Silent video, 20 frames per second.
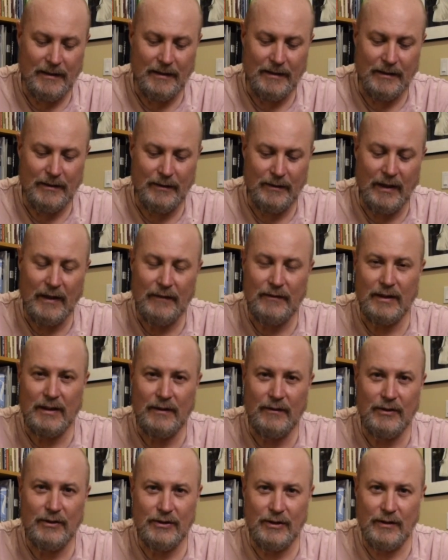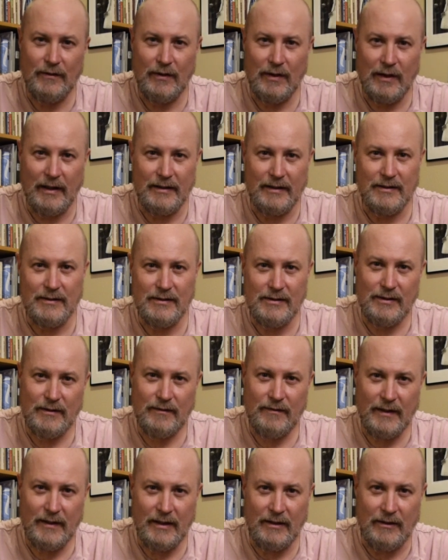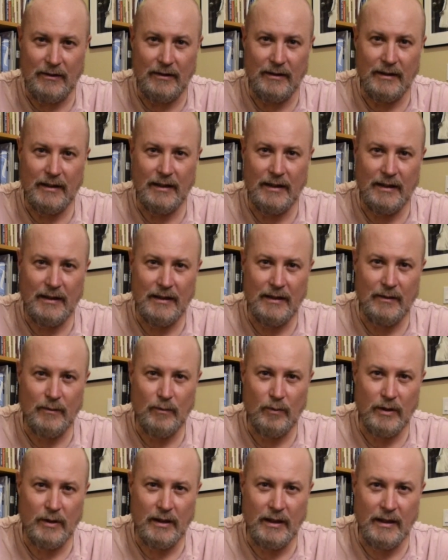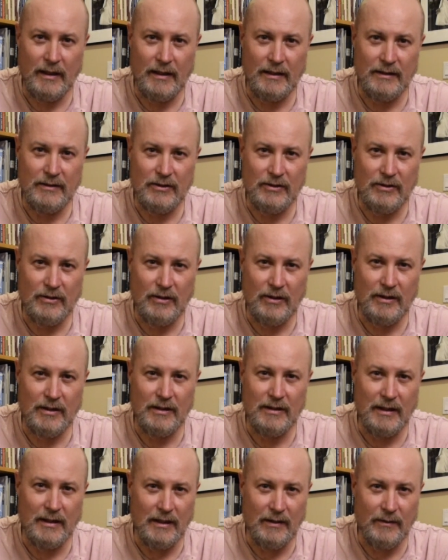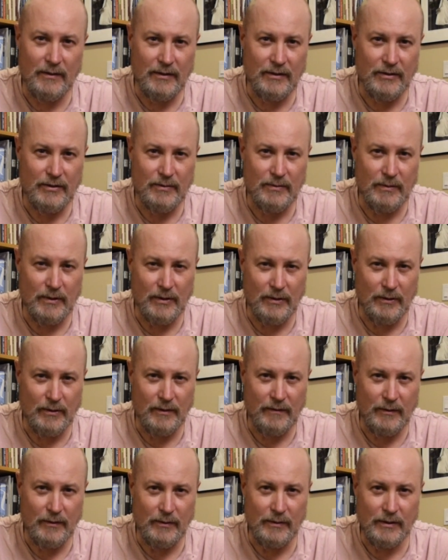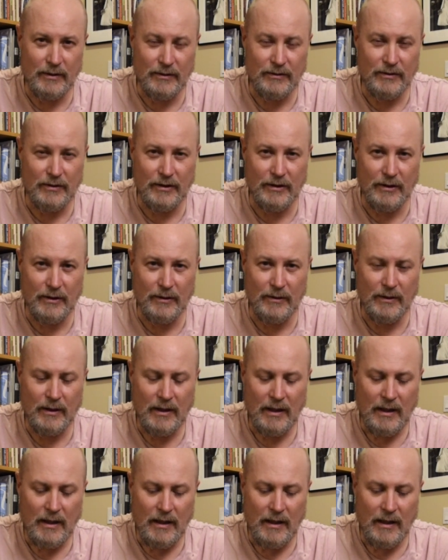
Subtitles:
You have to give yourself a license to fail, and when I started down this road a few years ago